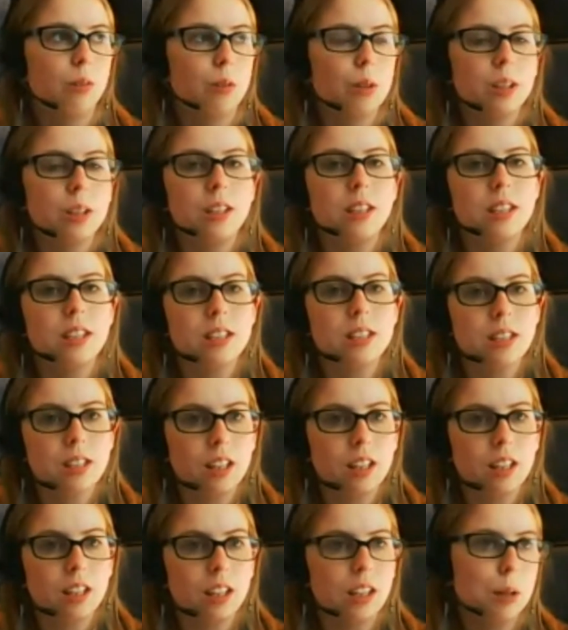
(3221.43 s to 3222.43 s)
a really
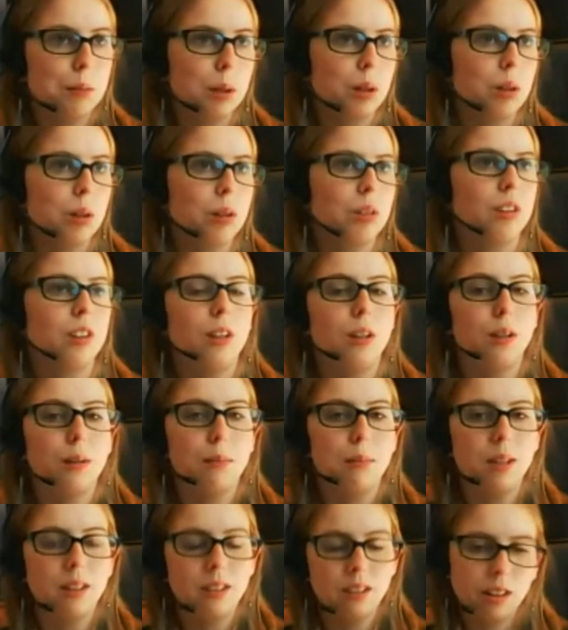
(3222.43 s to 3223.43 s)
skinny person
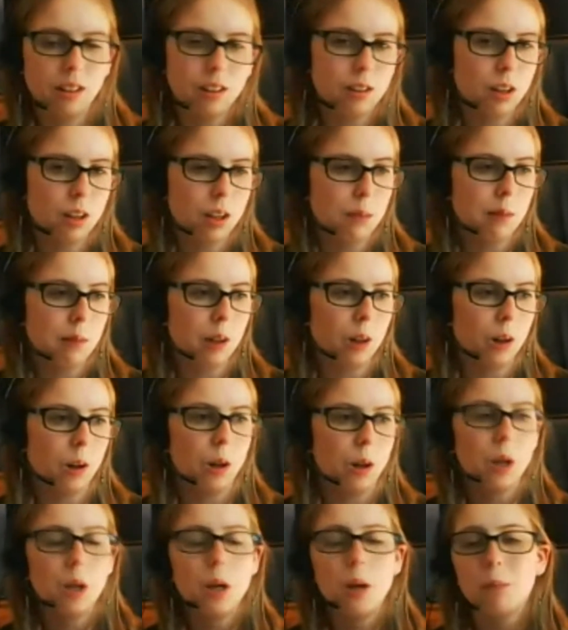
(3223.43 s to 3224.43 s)
to be
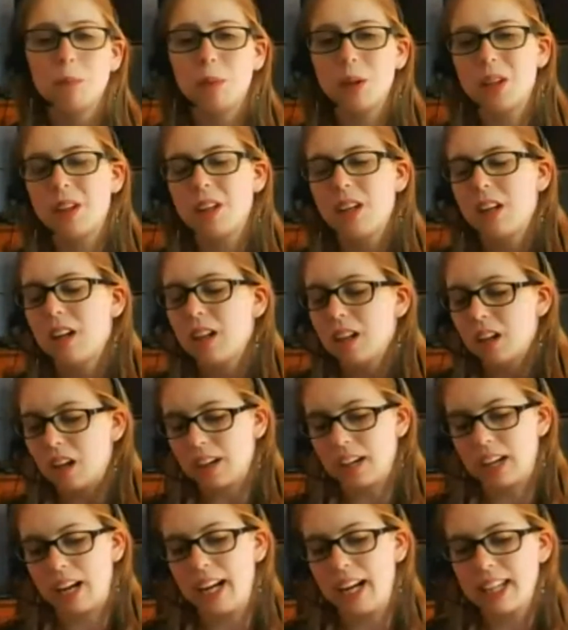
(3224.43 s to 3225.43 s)
C3PO. But
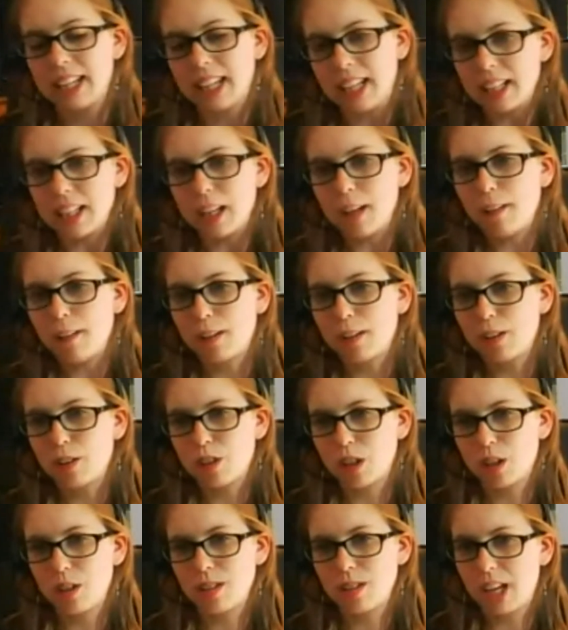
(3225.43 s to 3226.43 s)
okay, I think they
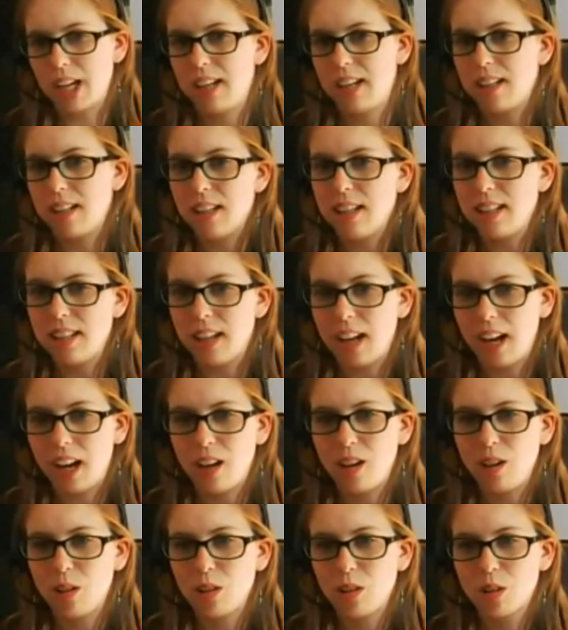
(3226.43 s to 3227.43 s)
chose Anthony
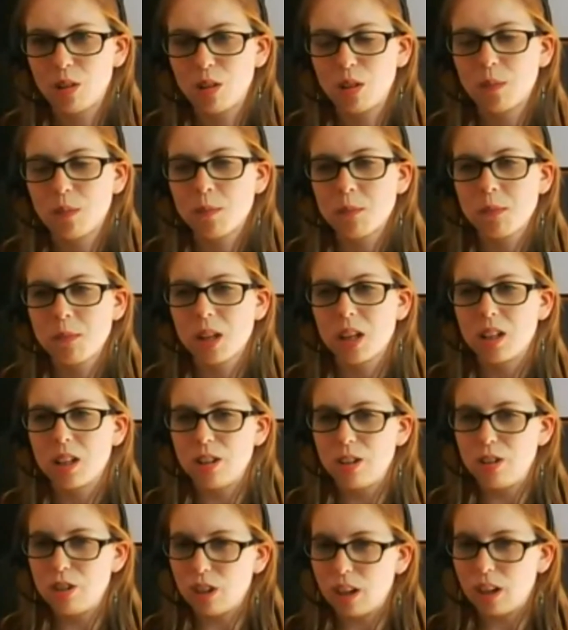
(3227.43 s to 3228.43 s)
Daniels
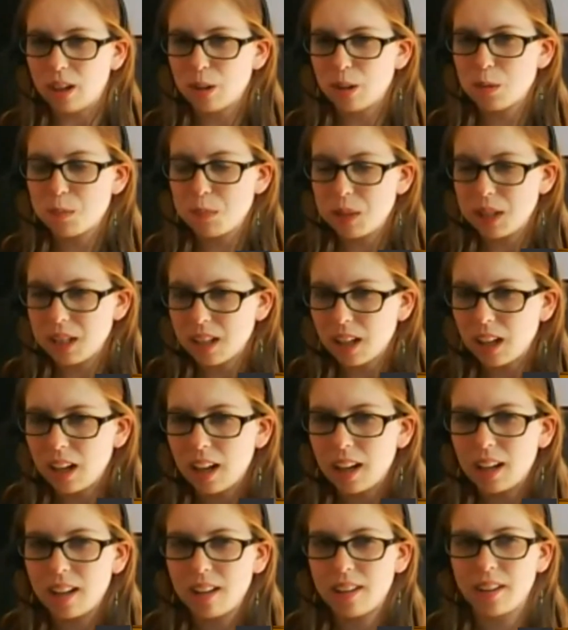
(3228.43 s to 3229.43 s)
just
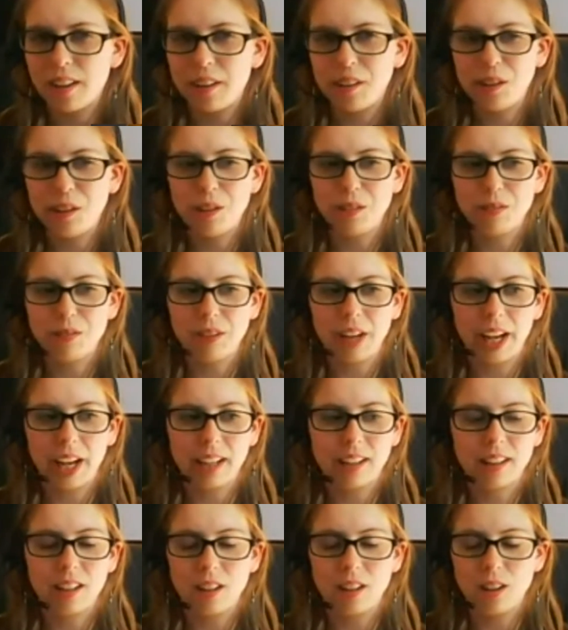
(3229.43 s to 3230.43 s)
because of the
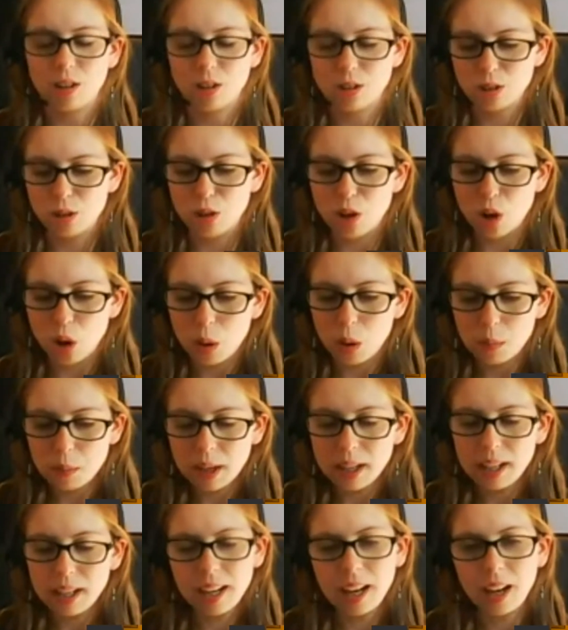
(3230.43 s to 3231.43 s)
fact that there's
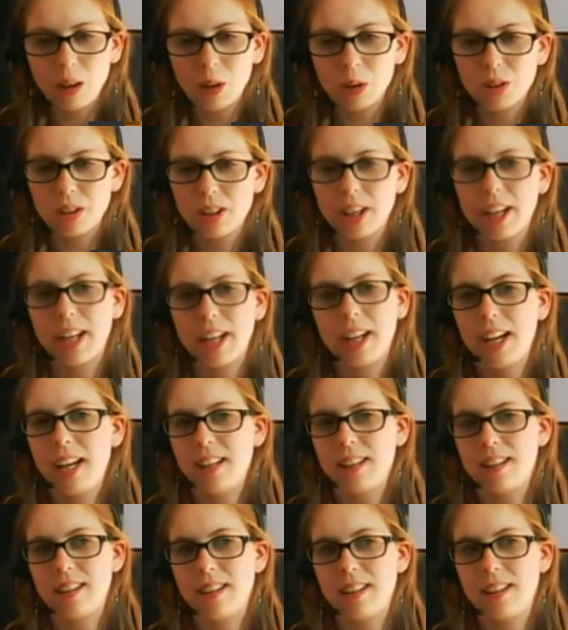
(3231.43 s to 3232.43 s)
nobody else like
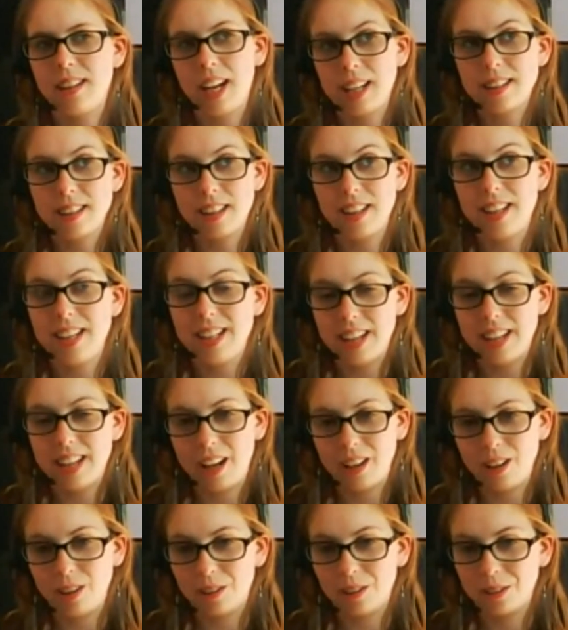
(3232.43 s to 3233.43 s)
Anthony
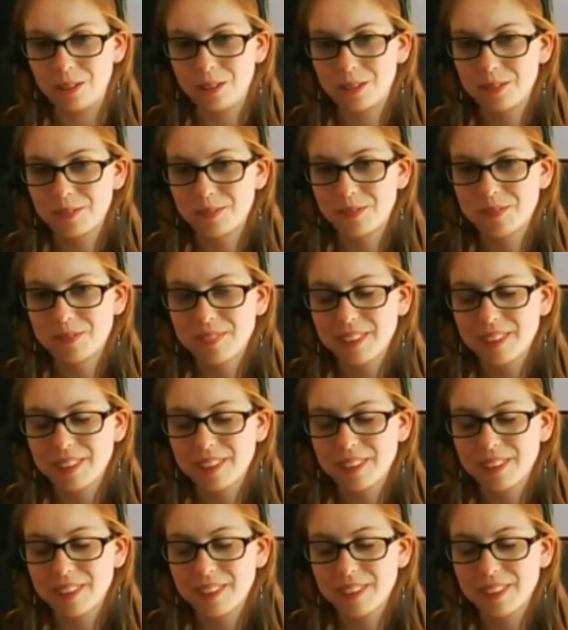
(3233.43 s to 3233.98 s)
Daniels.